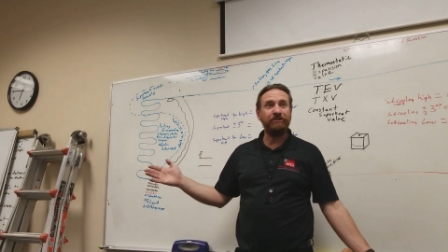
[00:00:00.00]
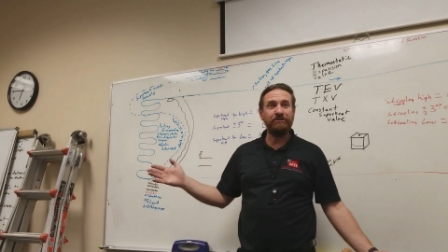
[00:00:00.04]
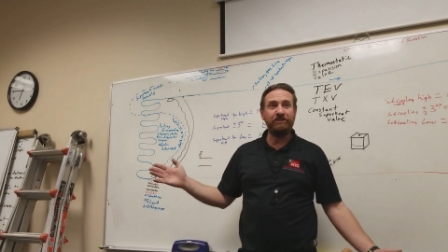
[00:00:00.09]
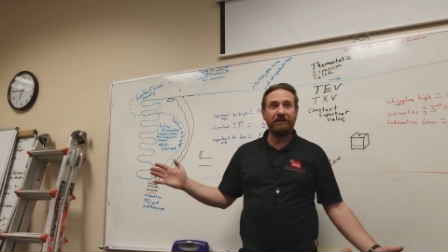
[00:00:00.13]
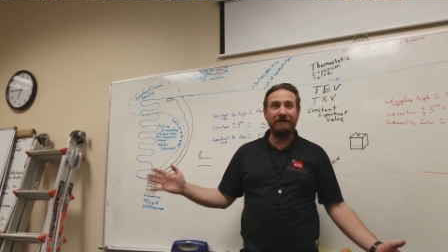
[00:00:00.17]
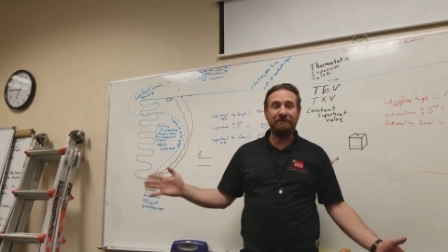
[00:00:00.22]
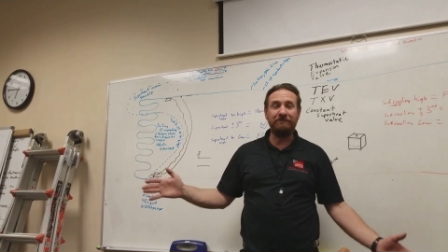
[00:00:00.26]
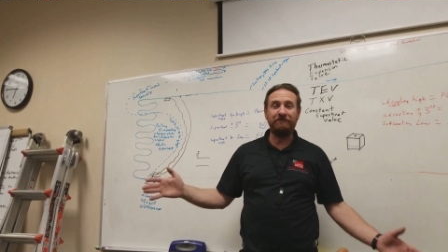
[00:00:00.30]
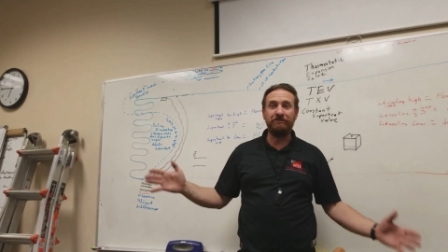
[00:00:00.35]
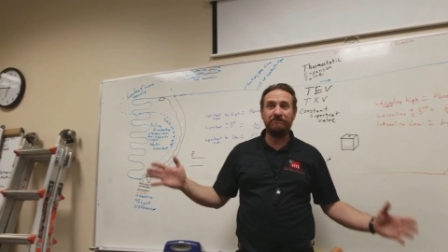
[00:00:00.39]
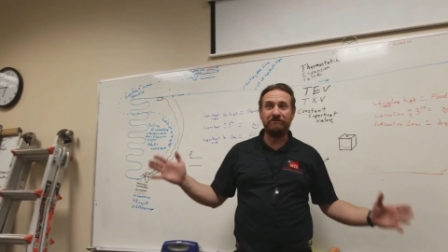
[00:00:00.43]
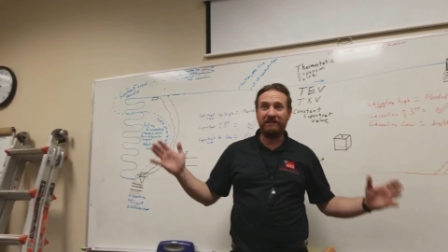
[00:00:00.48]

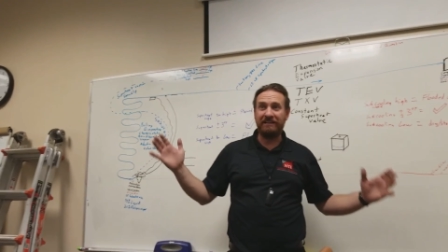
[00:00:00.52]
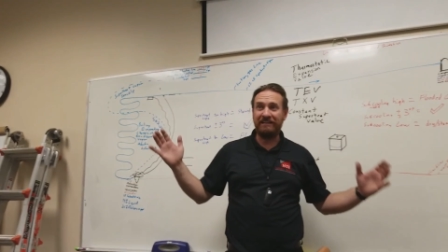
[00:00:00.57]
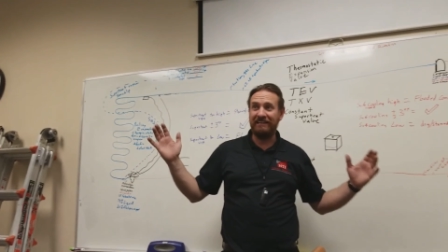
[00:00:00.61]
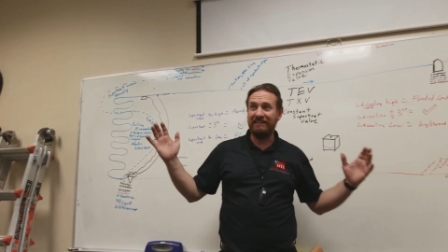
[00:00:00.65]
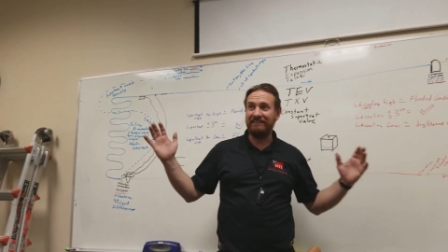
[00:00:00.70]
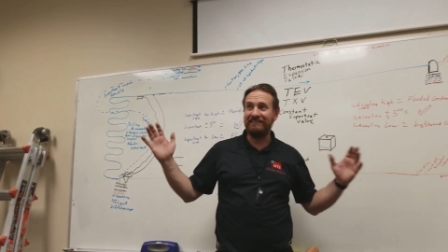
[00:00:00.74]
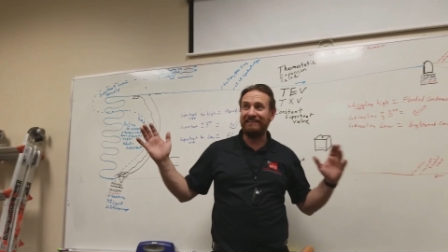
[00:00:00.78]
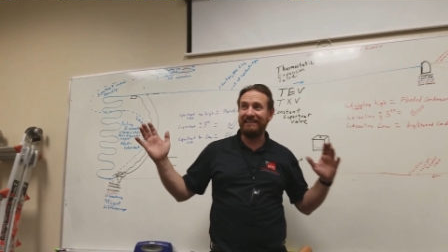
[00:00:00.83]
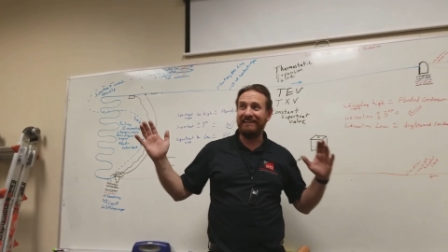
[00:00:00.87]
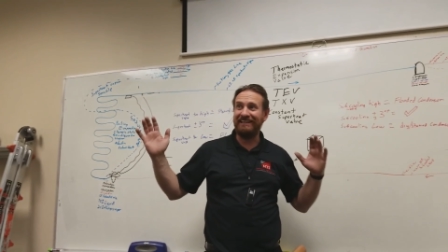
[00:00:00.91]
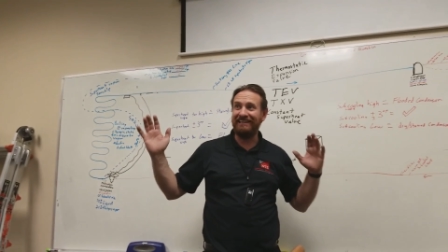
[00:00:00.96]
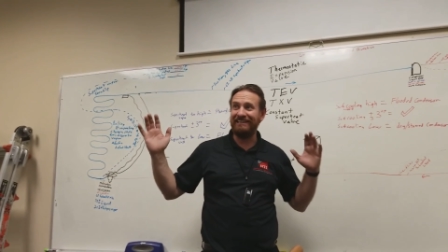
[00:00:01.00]
job is to try to
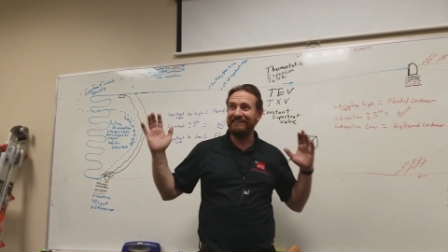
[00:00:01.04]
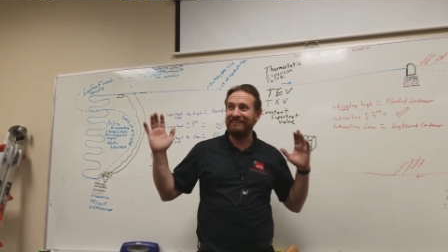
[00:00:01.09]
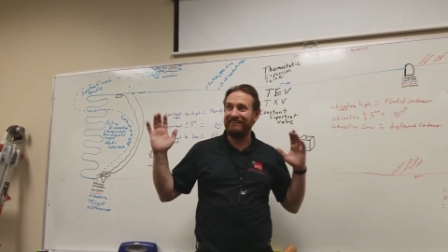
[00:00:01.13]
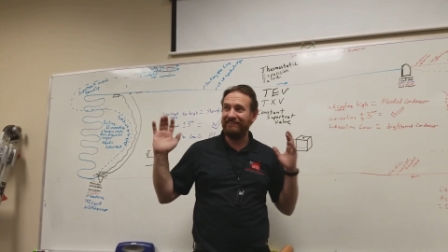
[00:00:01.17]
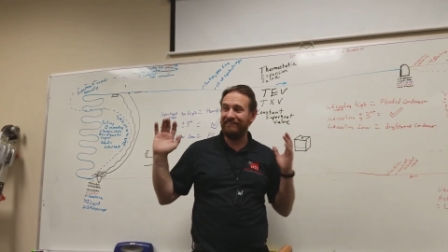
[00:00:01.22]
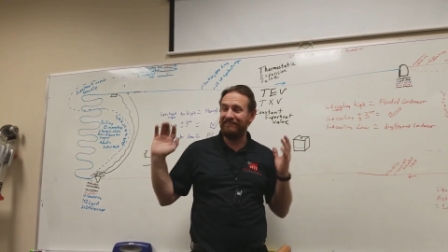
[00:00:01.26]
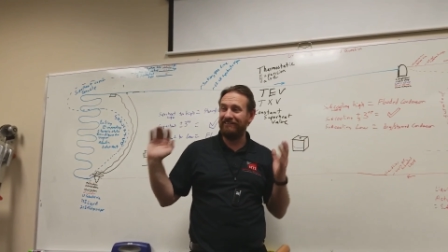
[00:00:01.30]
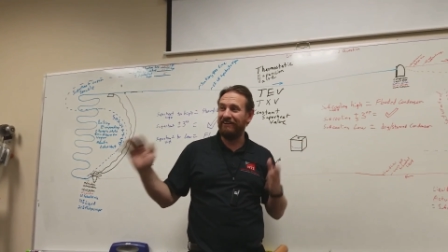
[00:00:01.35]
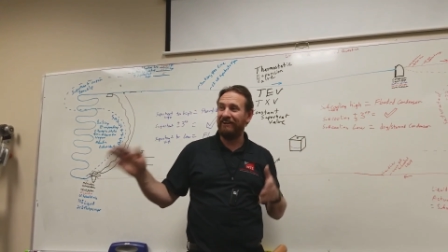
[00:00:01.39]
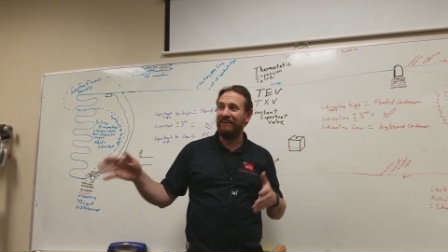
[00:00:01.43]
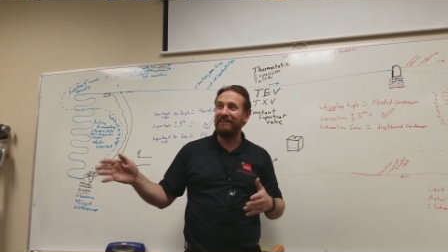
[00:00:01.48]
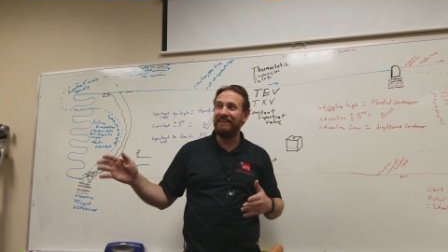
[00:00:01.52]
get that
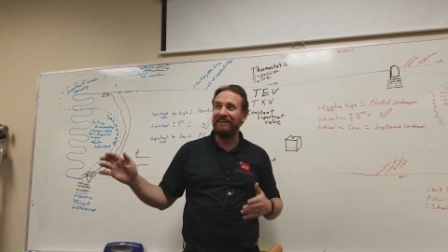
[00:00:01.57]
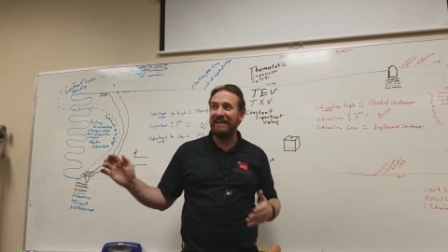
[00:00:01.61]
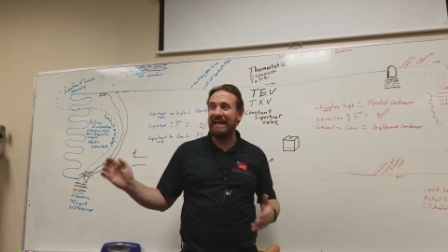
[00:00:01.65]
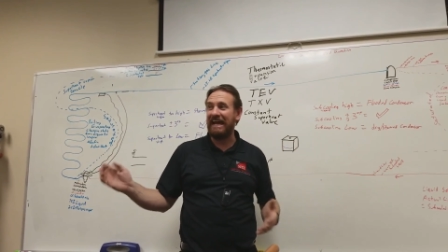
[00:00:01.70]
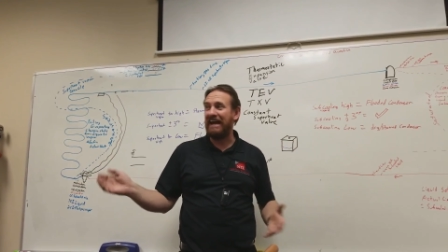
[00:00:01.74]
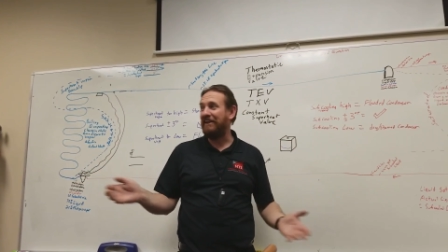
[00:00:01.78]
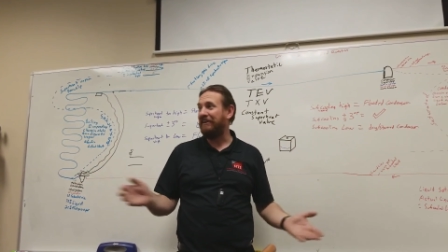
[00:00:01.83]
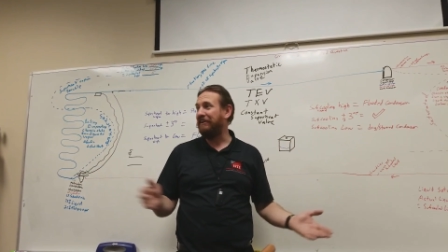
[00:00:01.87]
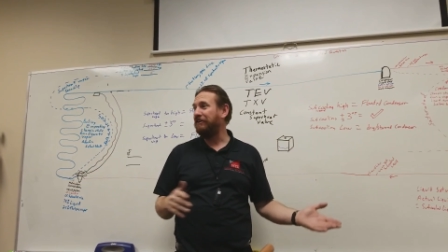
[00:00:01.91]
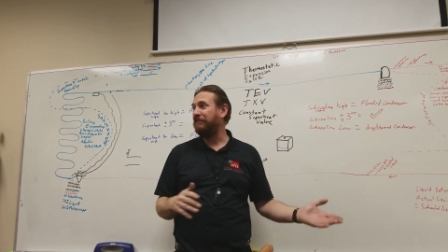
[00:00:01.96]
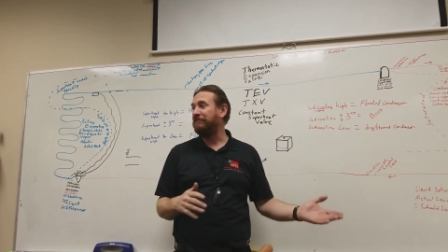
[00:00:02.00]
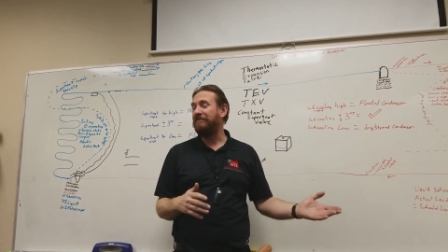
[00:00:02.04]
done and out
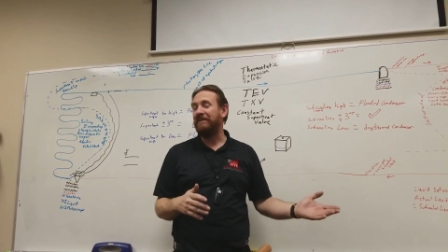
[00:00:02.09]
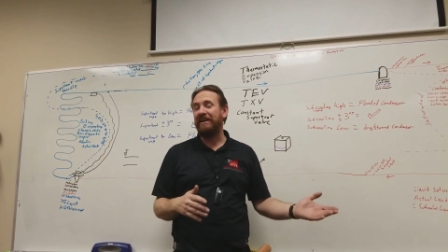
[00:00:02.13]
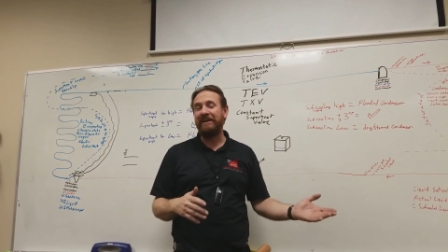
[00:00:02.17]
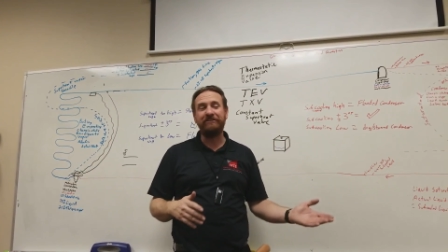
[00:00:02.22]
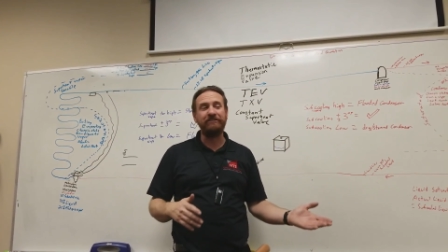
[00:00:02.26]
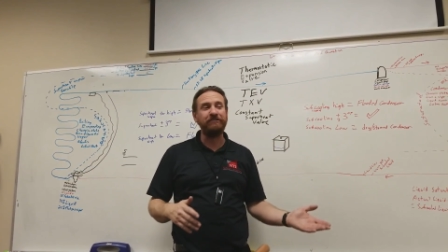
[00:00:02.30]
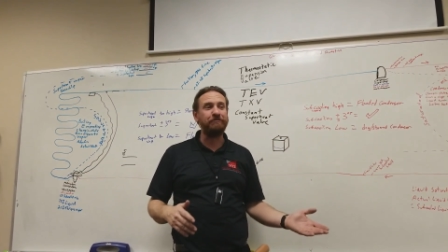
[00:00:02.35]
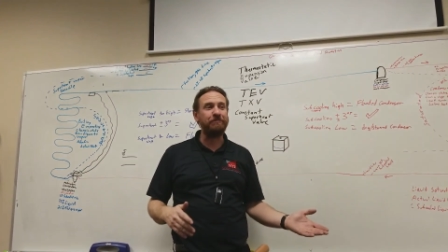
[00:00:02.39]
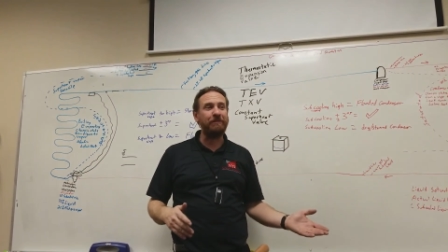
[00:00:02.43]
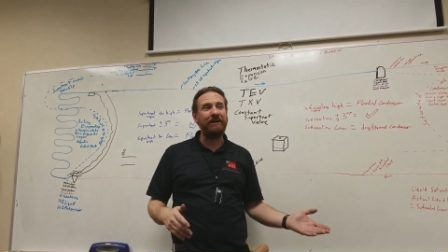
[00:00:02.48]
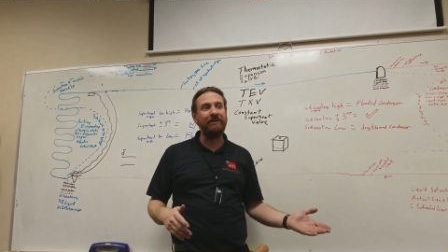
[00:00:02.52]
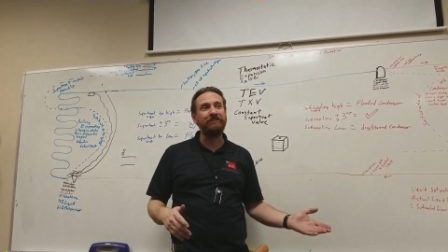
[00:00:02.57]
of there as fast
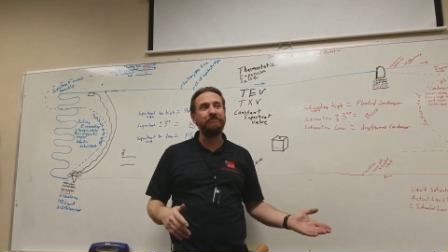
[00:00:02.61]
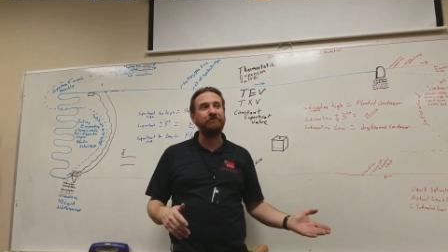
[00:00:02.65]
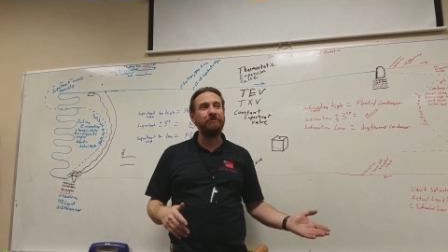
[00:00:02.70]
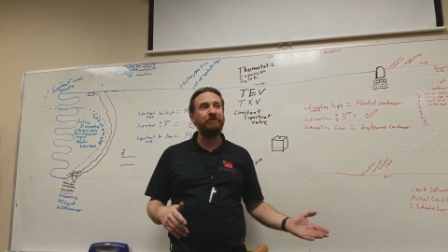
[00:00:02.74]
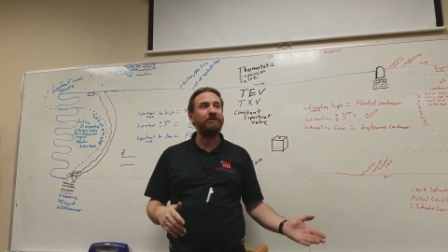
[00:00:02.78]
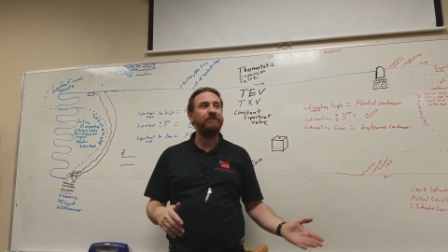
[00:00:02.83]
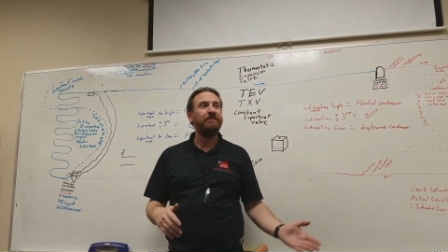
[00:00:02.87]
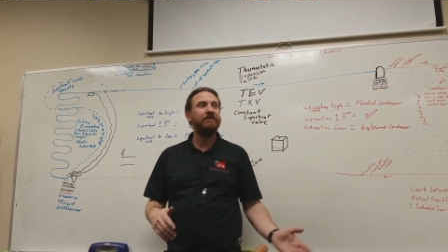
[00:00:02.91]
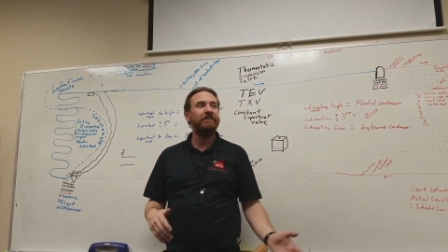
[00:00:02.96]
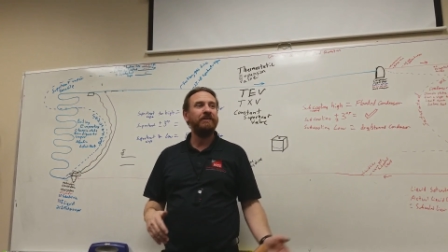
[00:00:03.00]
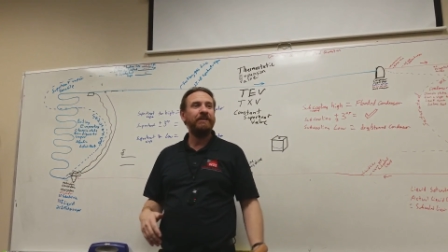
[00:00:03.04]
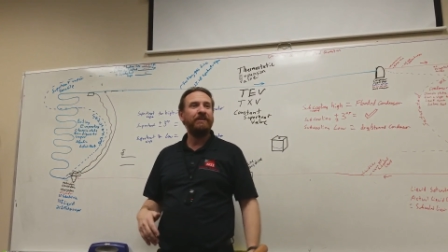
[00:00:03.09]
as
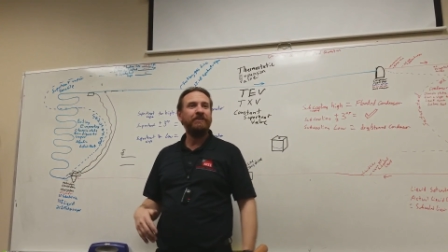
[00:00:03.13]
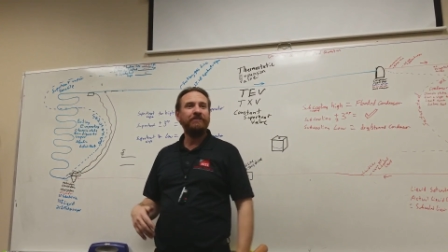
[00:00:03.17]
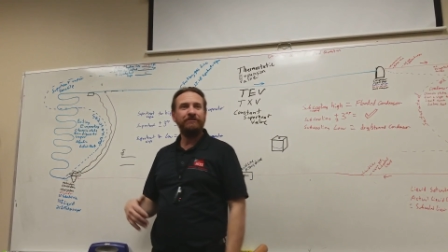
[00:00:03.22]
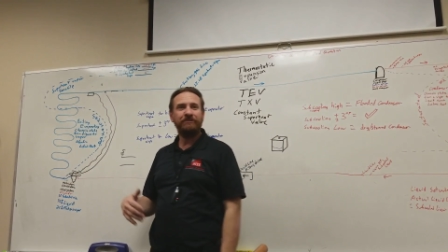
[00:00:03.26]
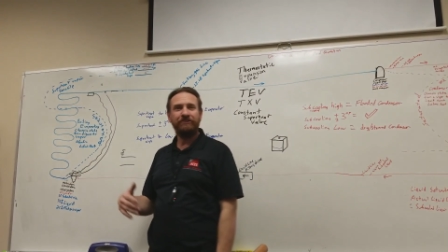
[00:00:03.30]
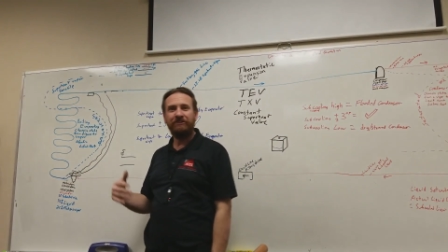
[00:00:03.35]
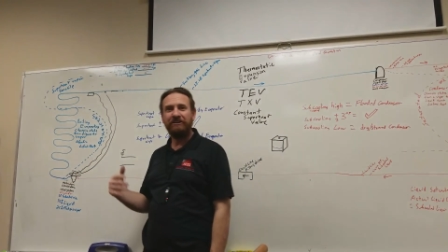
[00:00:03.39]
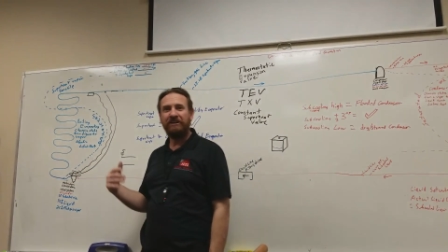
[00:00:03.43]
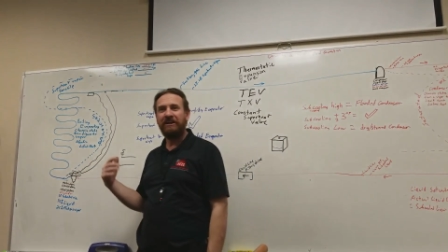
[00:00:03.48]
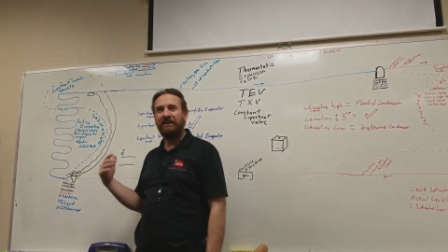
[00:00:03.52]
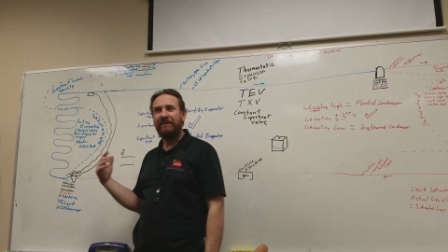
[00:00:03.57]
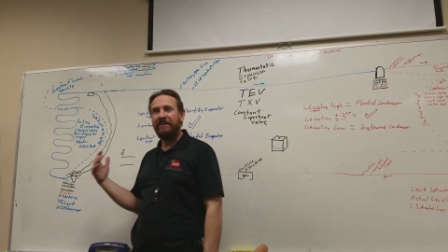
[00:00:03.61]
possible. Yeah. So they're
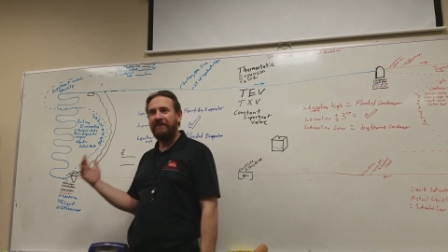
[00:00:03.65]
not